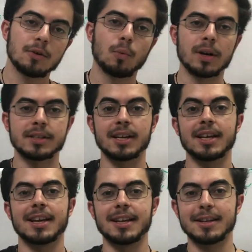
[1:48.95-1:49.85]
was
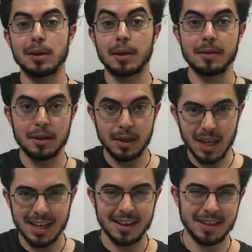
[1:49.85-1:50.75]
in the, the
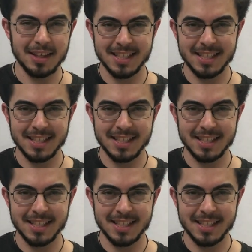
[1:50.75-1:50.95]
thinking,